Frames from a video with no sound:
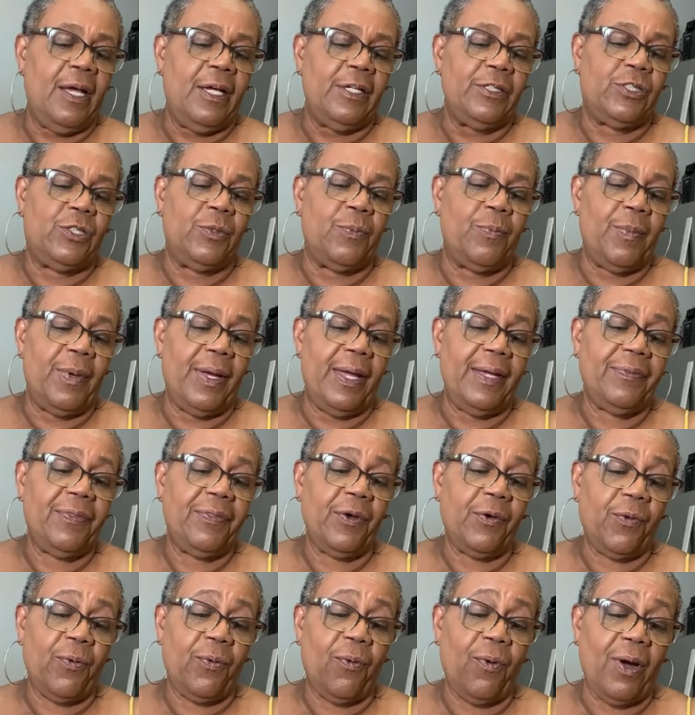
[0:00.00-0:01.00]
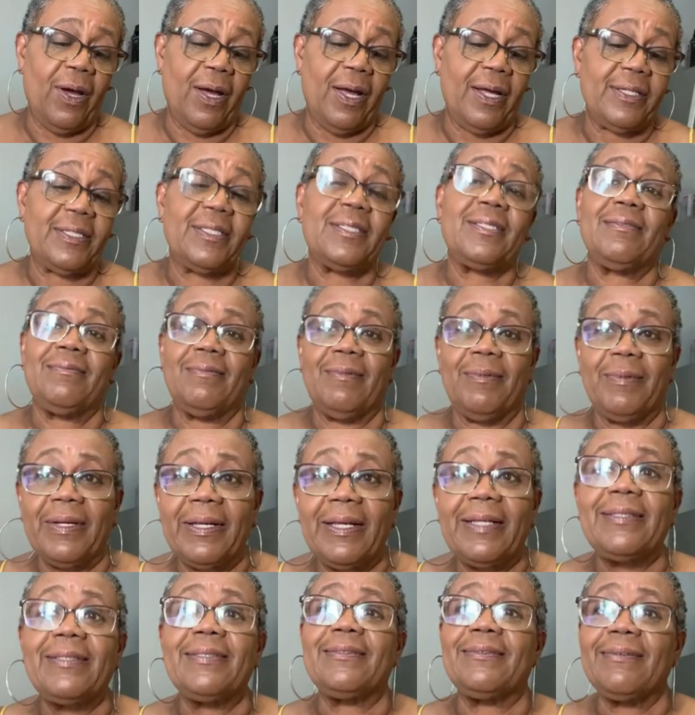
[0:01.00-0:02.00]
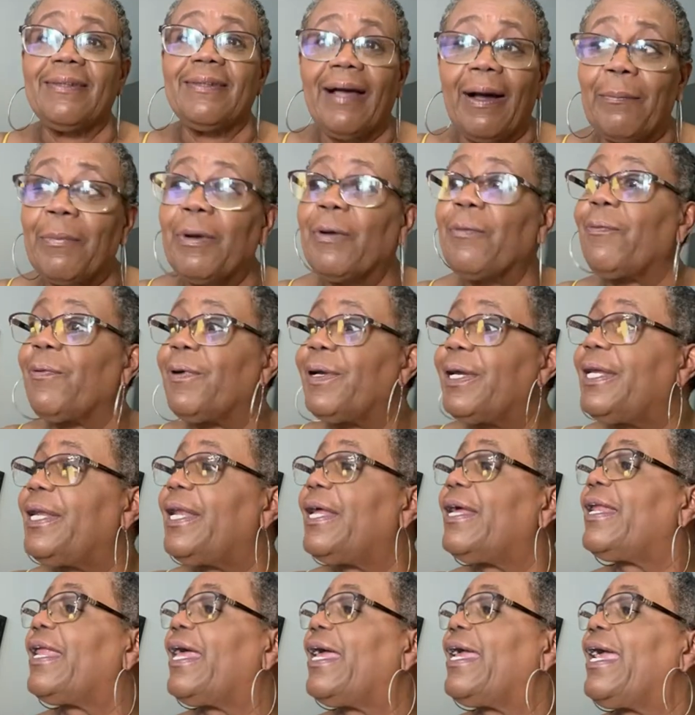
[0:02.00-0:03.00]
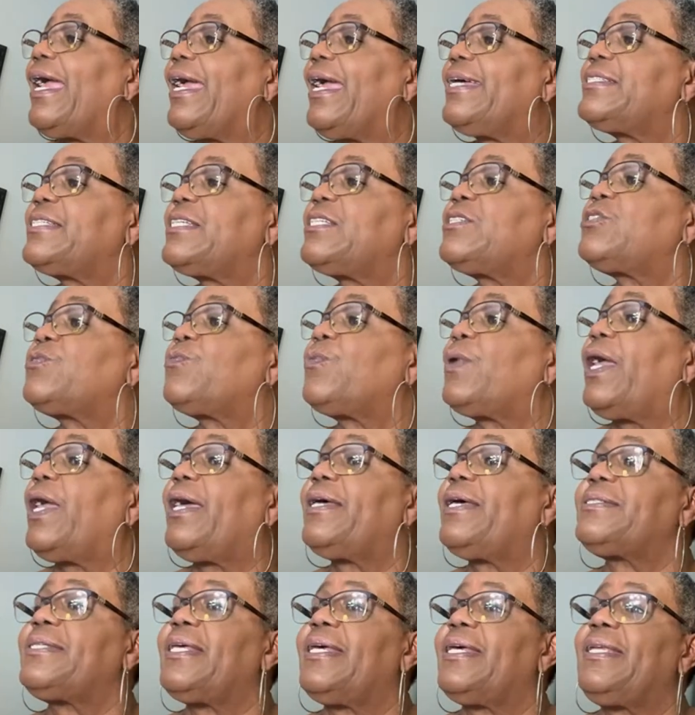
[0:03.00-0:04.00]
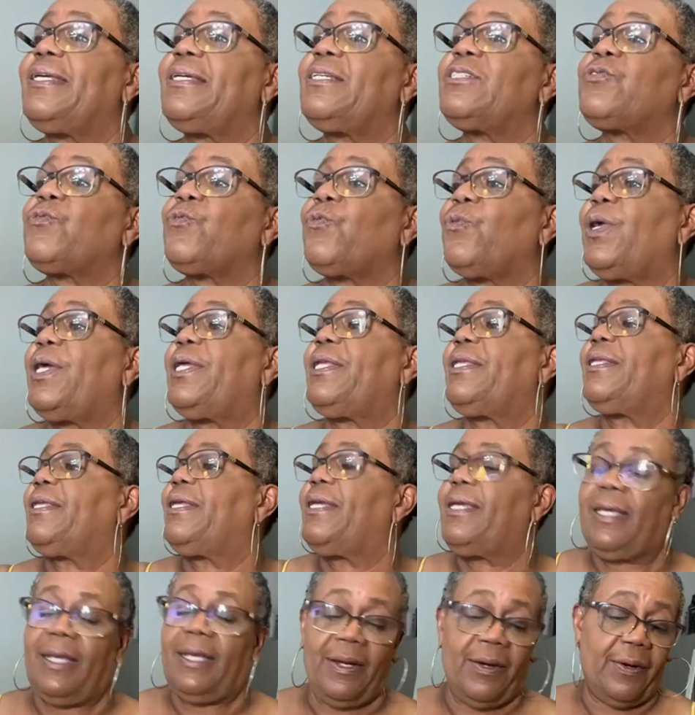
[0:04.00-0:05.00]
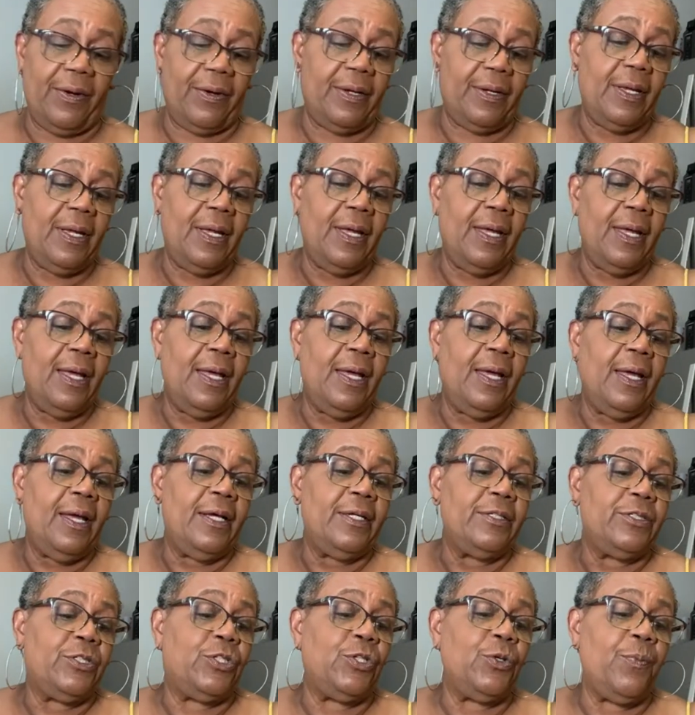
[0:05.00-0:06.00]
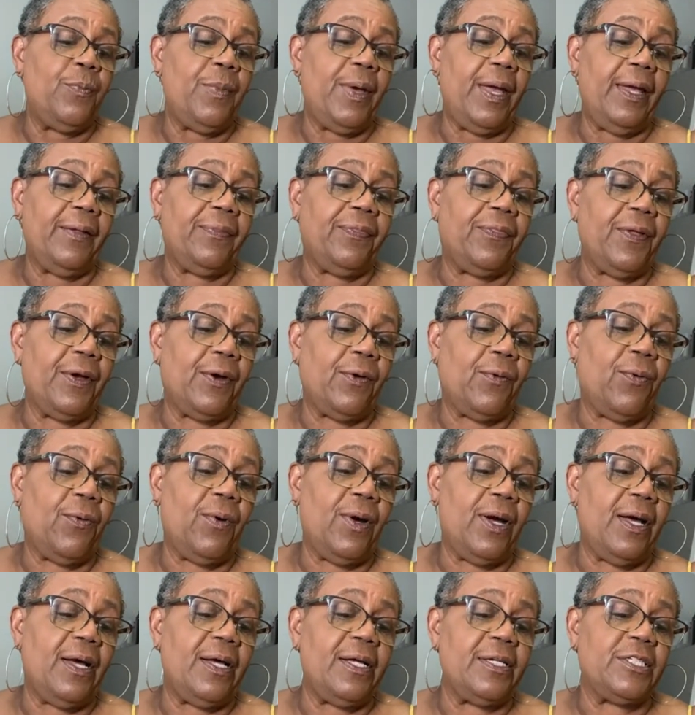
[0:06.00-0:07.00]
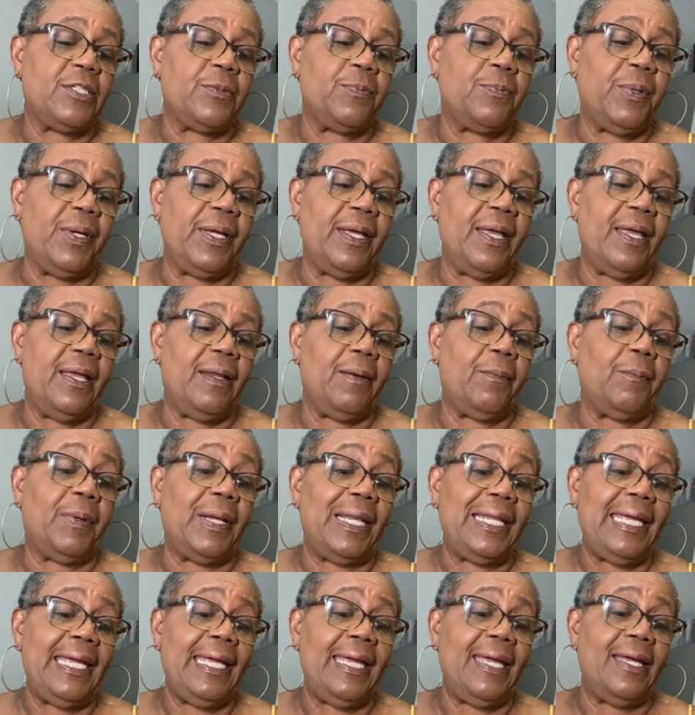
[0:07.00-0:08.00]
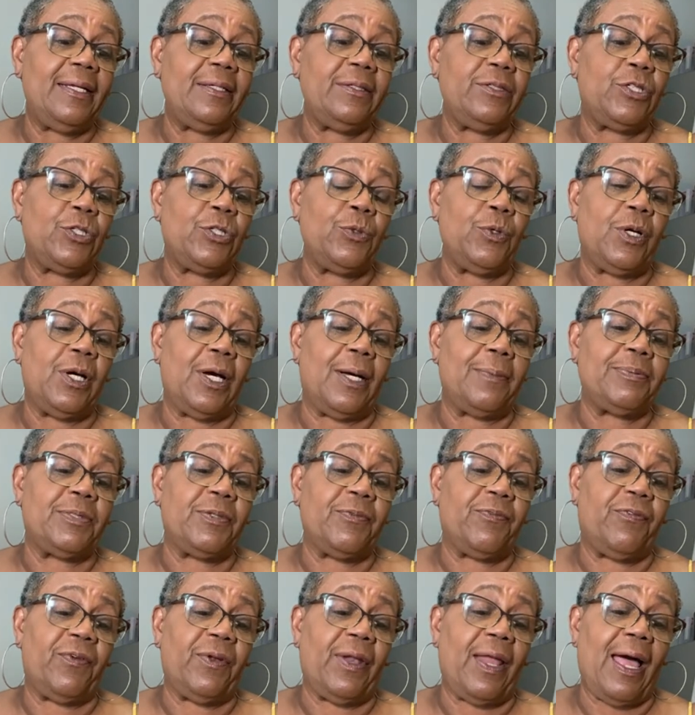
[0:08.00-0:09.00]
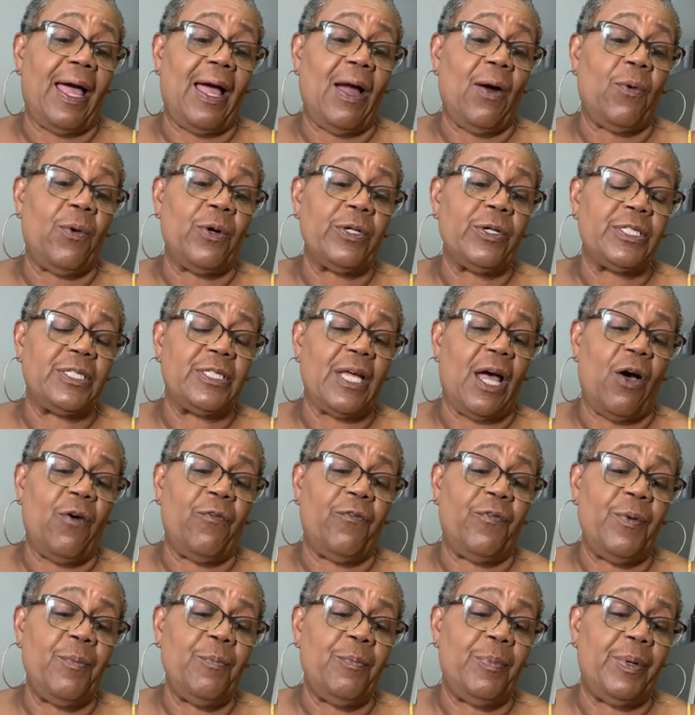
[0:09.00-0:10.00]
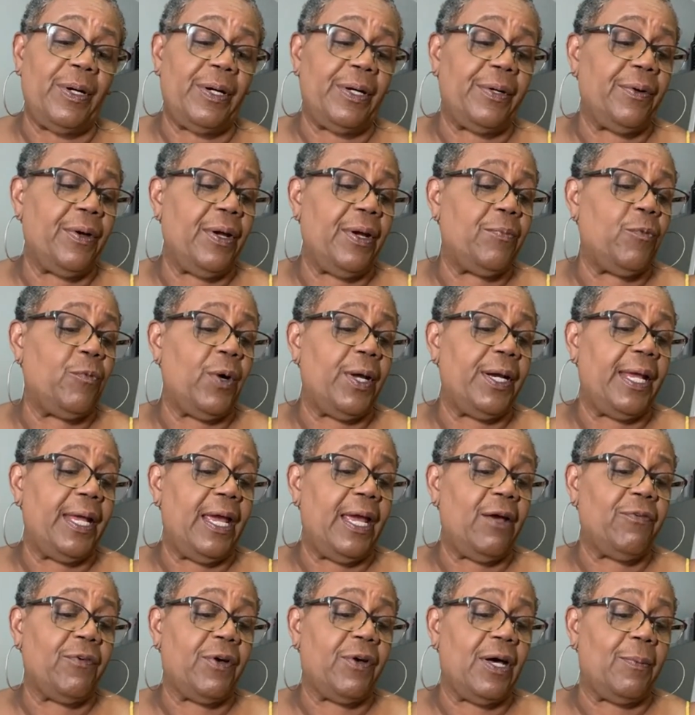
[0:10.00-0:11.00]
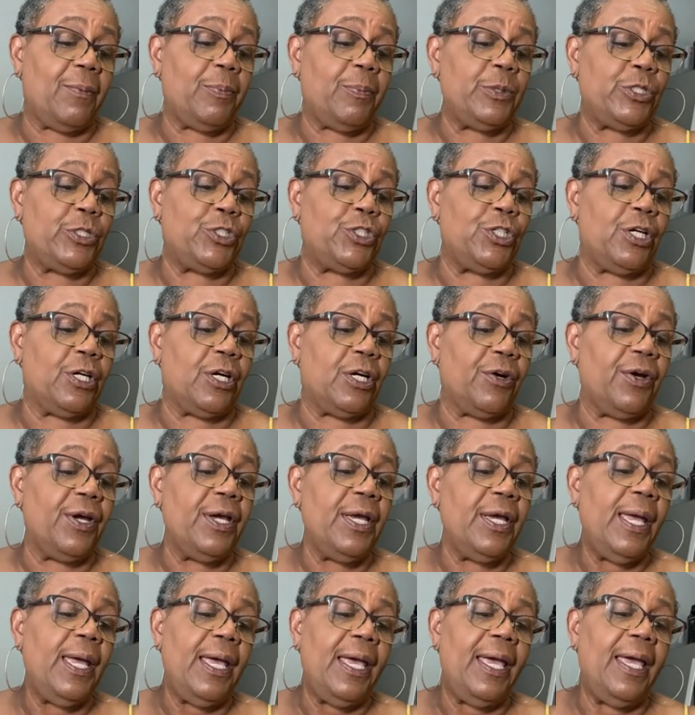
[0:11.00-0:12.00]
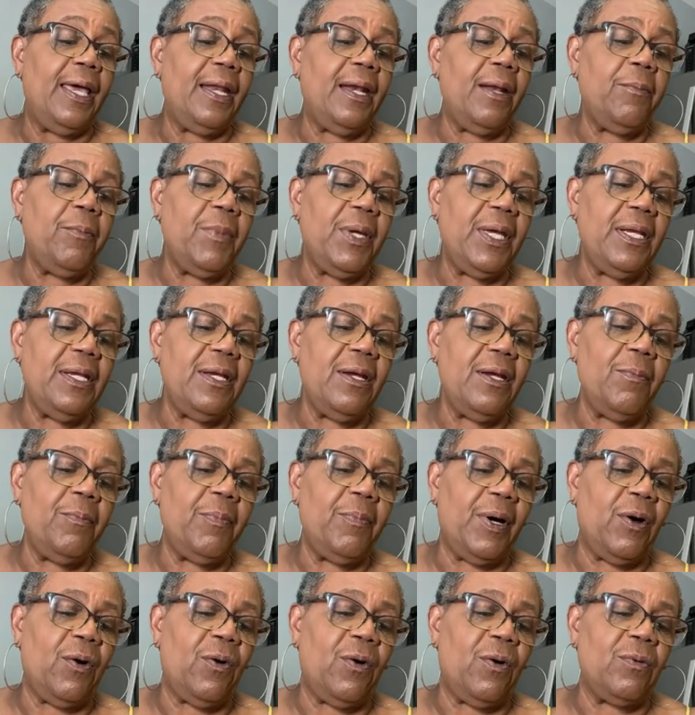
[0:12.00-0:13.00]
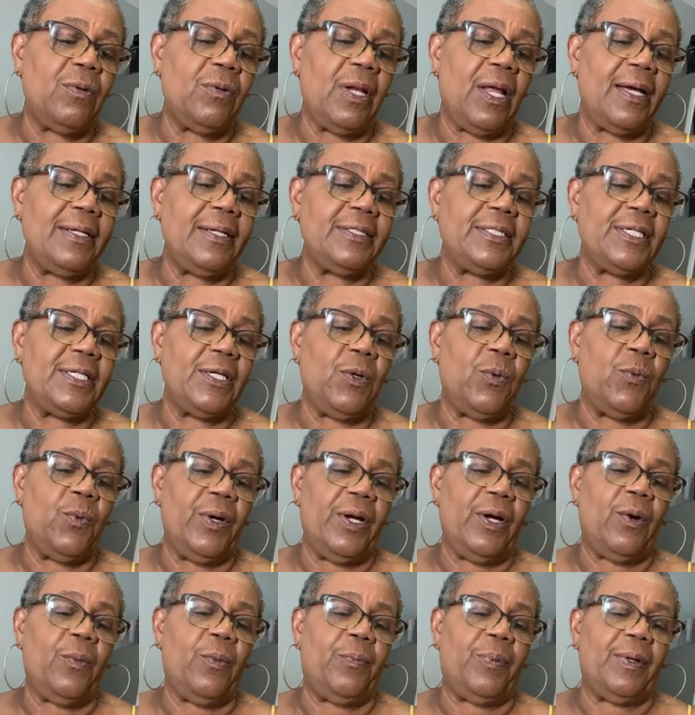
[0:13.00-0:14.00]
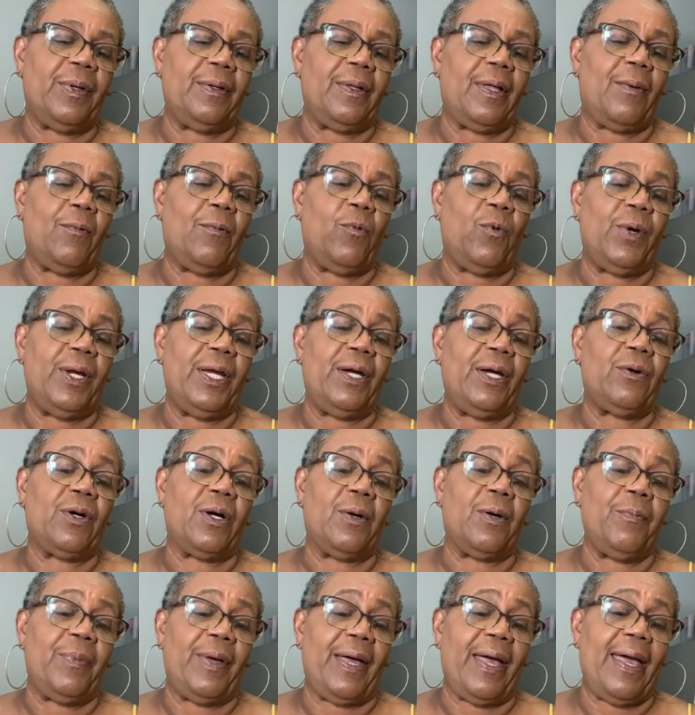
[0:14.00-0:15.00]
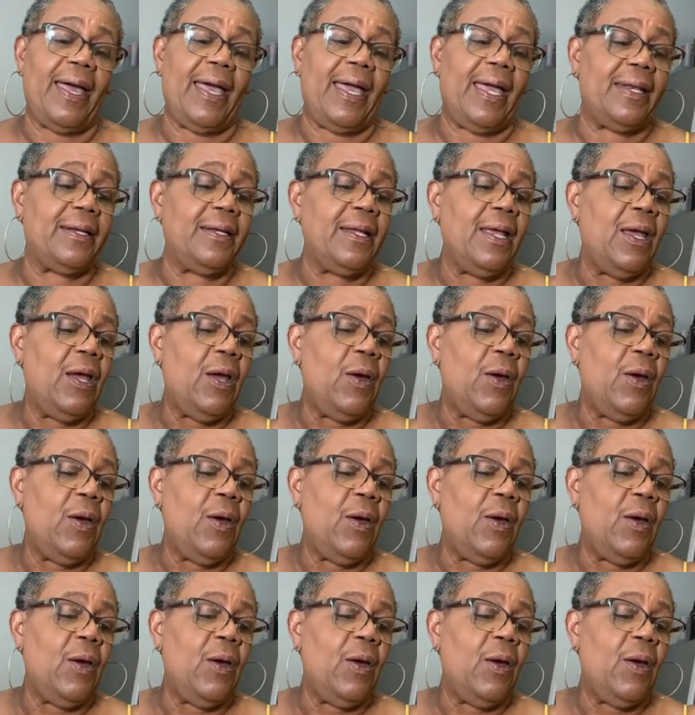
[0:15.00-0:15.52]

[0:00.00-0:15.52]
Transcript: To make the crust, I'm going to read it as, is, as it is written here. To make the crust, blend two cups of flour, softened butter, and one half cup of sugar in a medium bowl until well, well combined.